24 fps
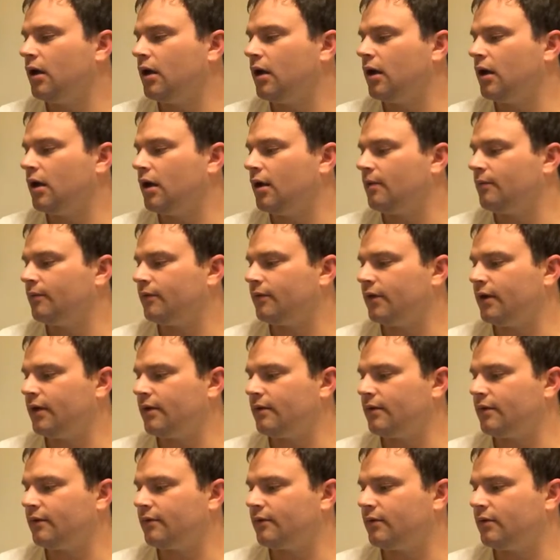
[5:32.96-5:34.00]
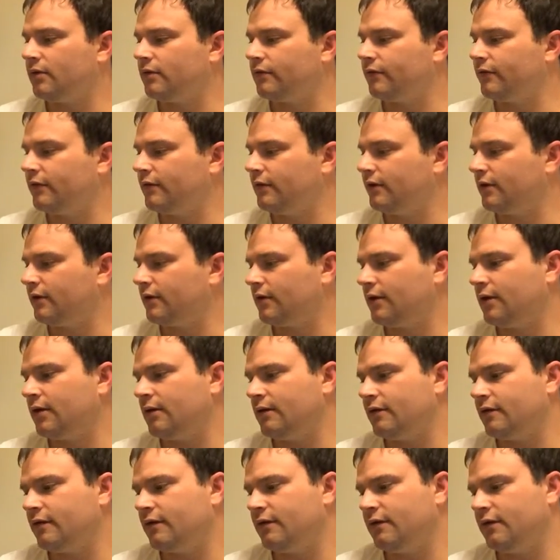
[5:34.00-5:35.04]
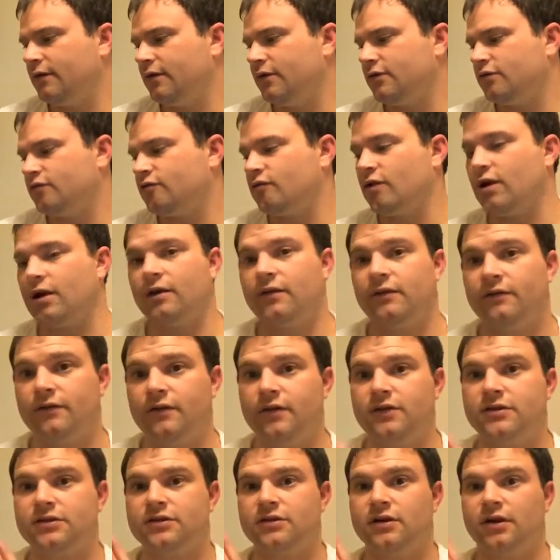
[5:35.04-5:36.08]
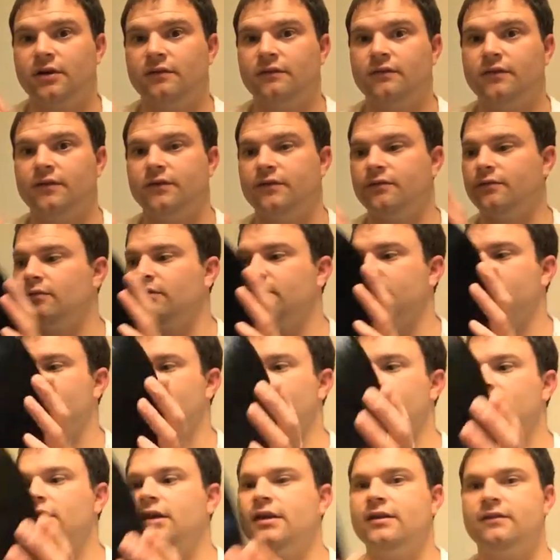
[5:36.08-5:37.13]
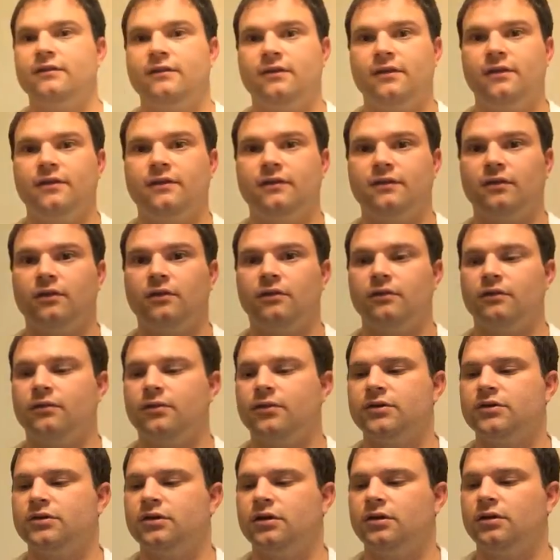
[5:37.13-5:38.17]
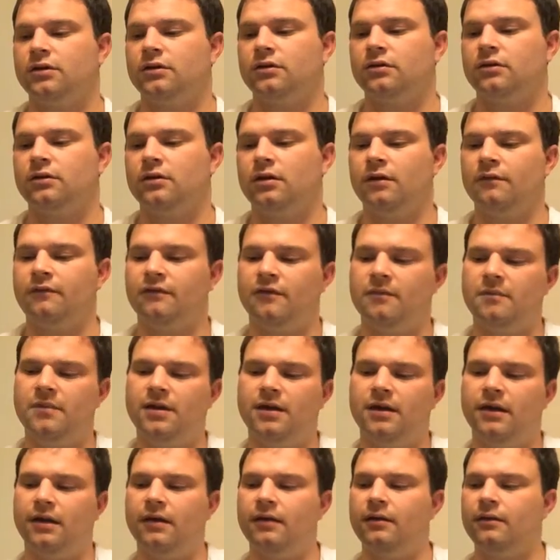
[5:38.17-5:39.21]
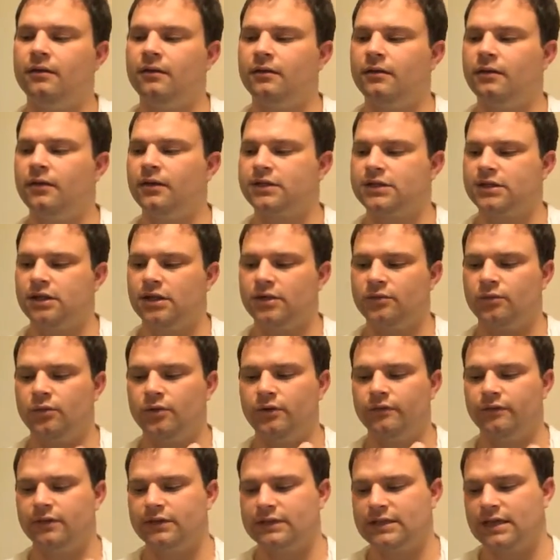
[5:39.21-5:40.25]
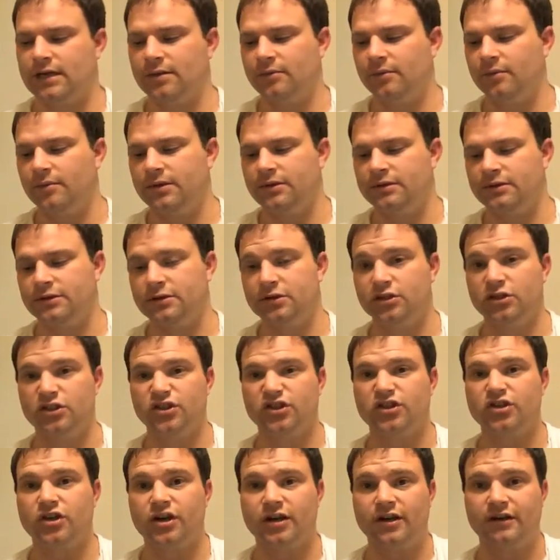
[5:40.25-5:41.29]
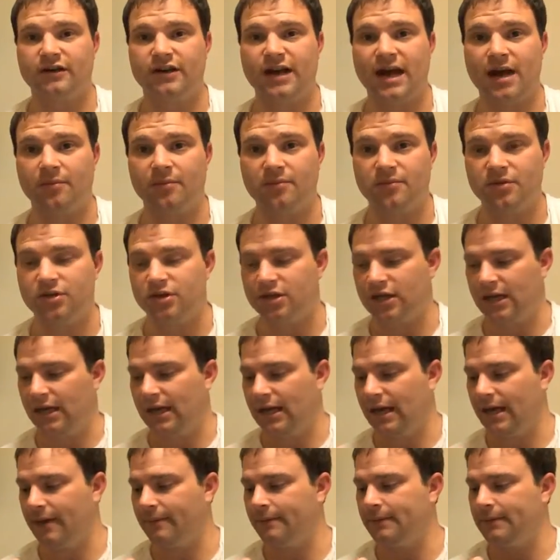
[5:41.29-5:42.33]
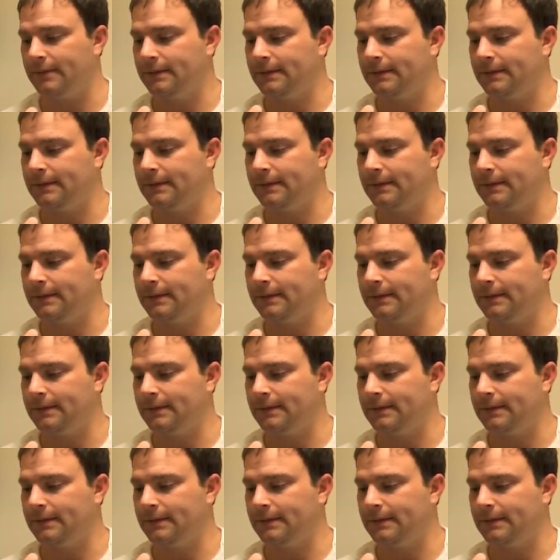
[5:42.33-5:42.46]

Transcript: So yeah, that's what it looks like. So the first track, the first side, first of all, let's list these songs, which are, for me, the side one of this album is as good a side of an album you can get